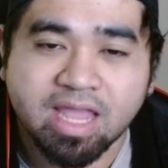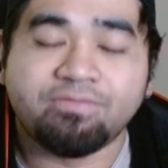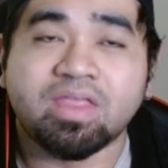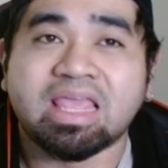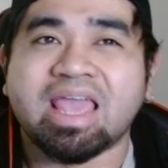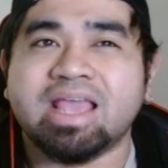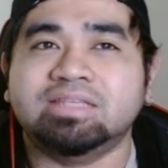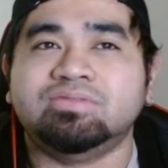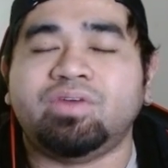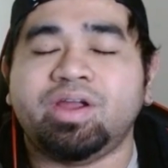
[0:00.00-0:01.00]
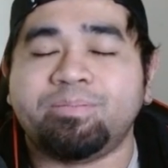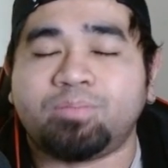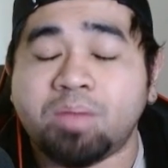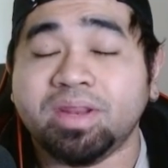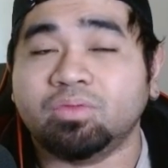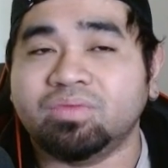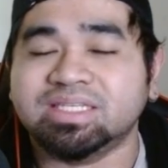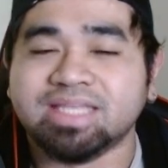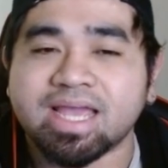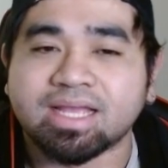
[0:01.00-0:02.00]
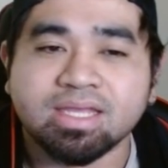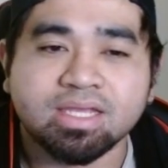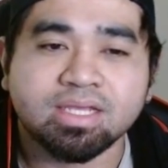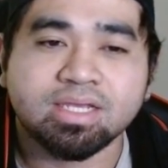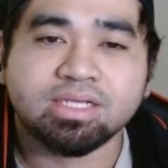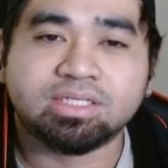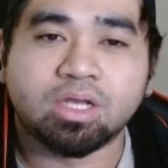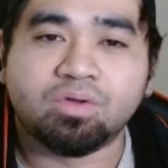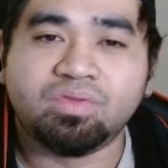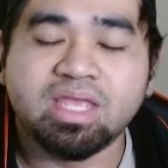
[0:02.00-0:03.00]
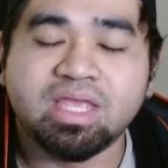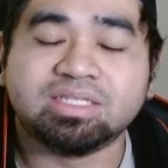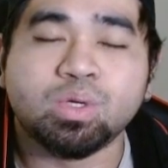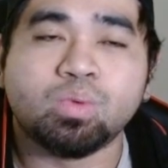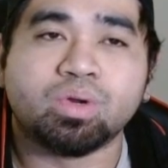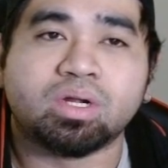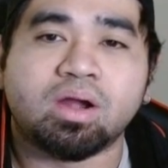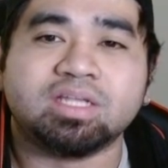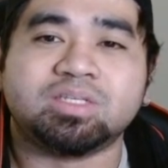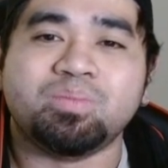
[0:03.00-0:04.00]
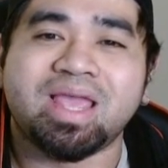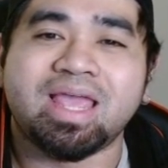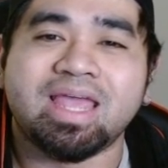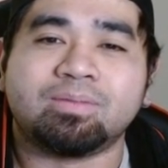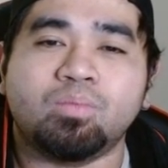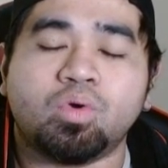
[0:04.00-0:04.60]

FTK is very prominent with this deck, so these newer cards make it more